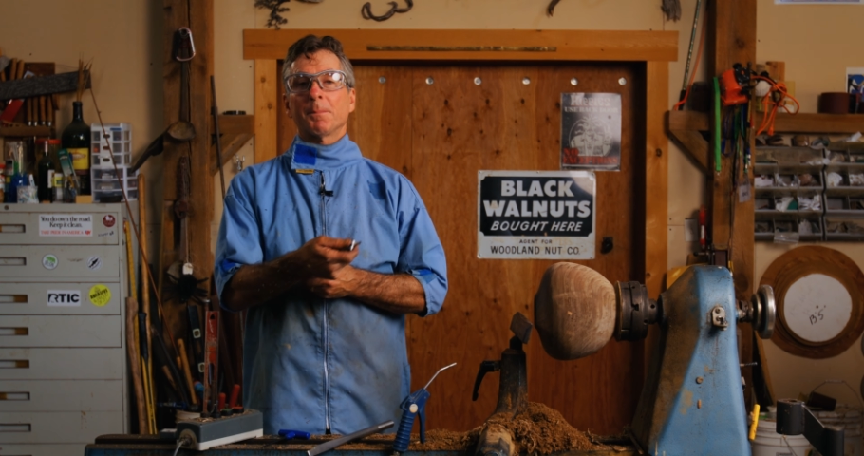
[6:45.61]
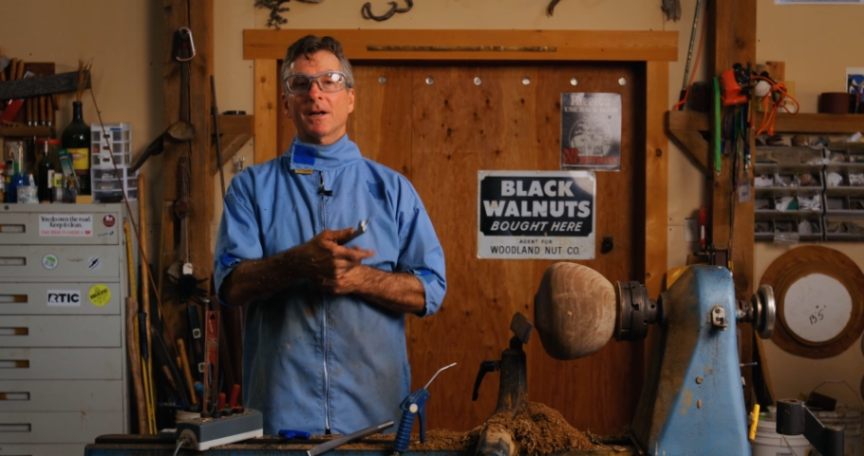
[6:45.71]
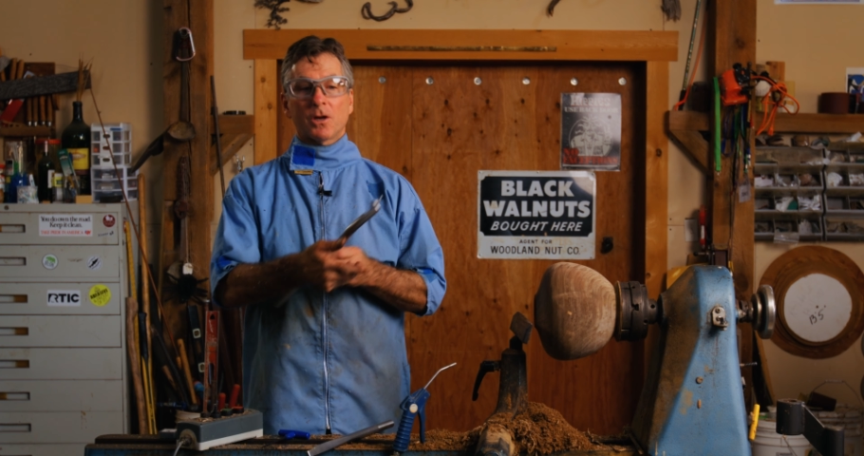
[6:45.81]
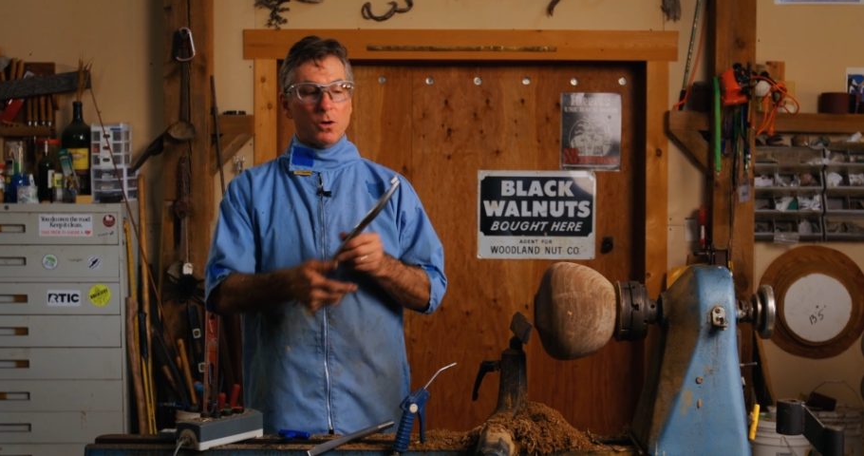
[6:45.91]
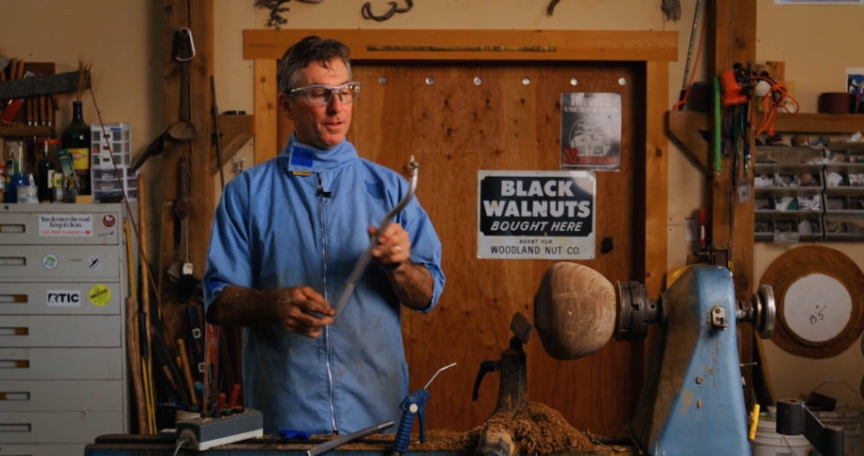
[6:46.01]
I'm
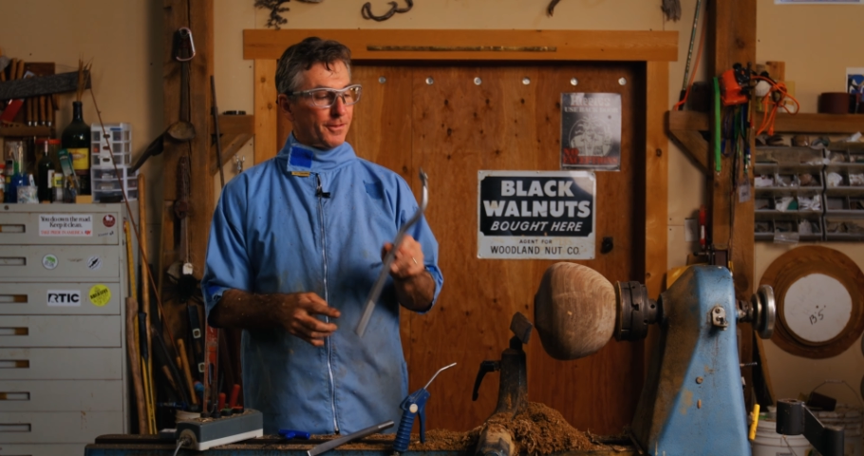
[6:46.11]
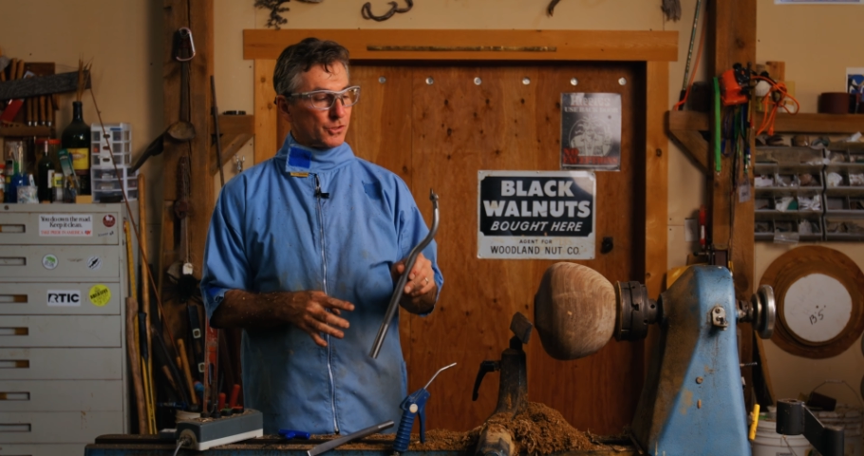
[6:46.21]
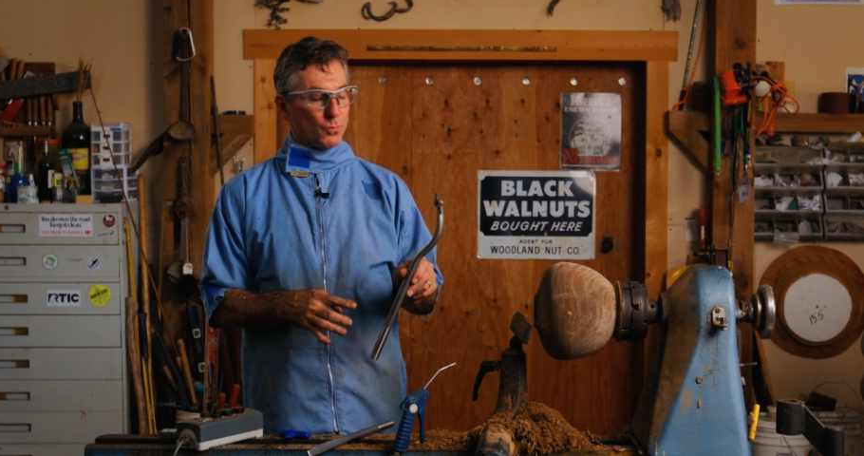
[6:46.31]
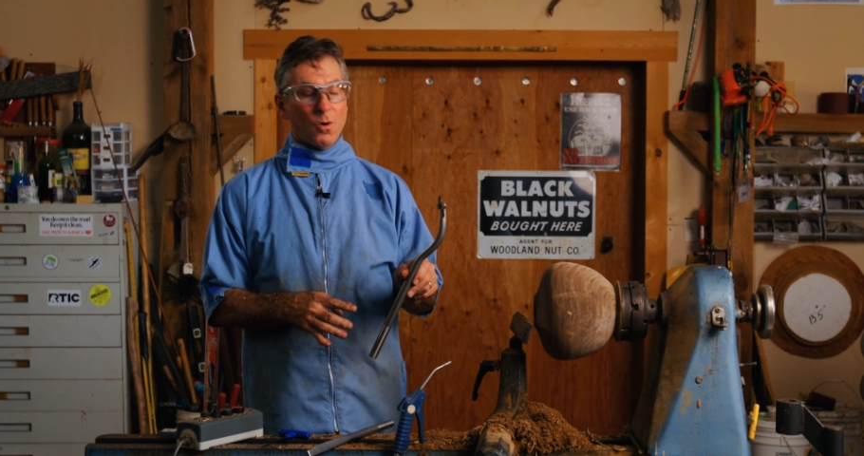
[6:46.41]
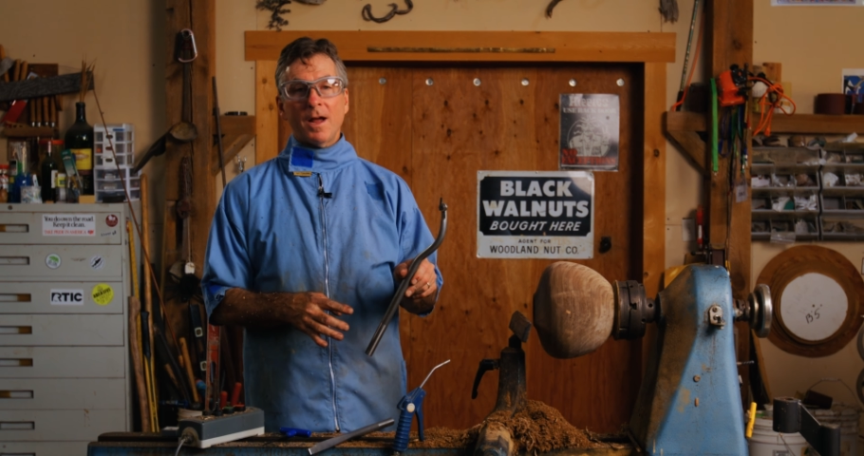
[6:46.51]
going to go to
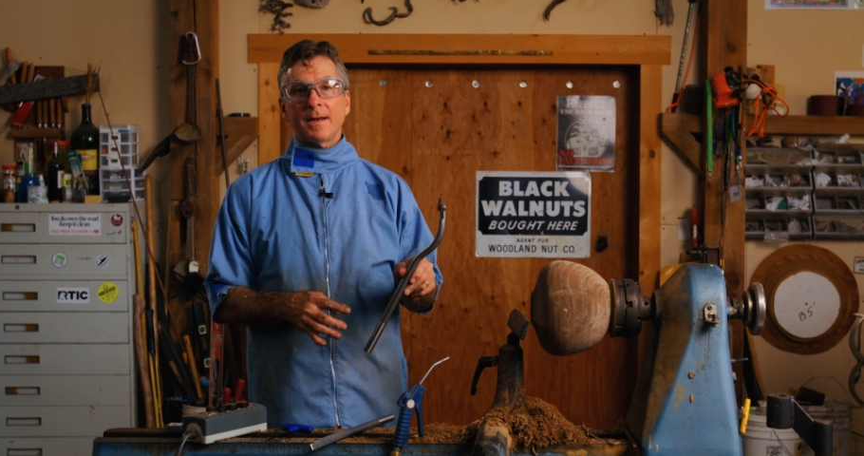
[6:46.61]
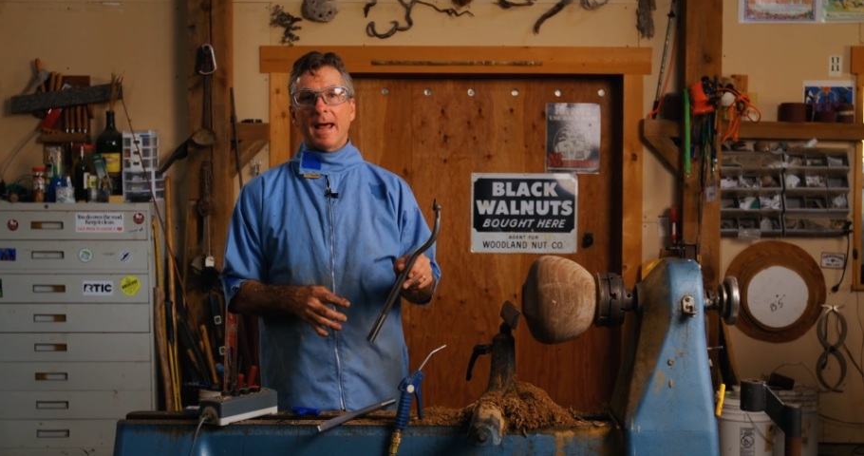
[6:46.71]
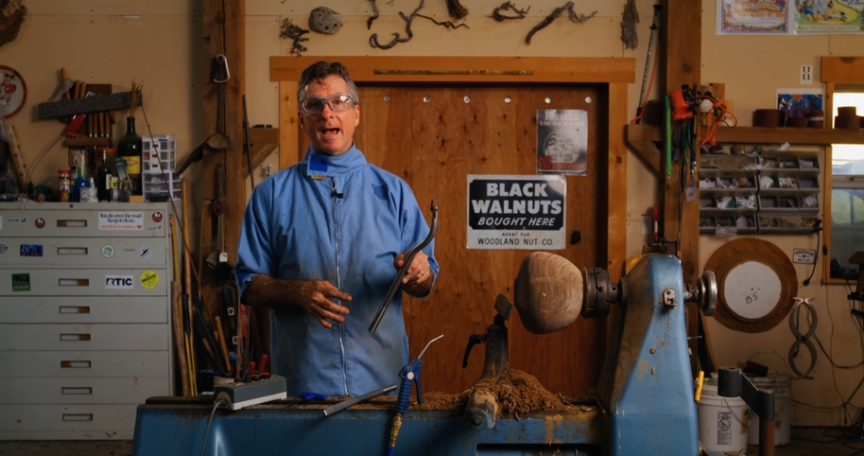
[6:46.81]
the swan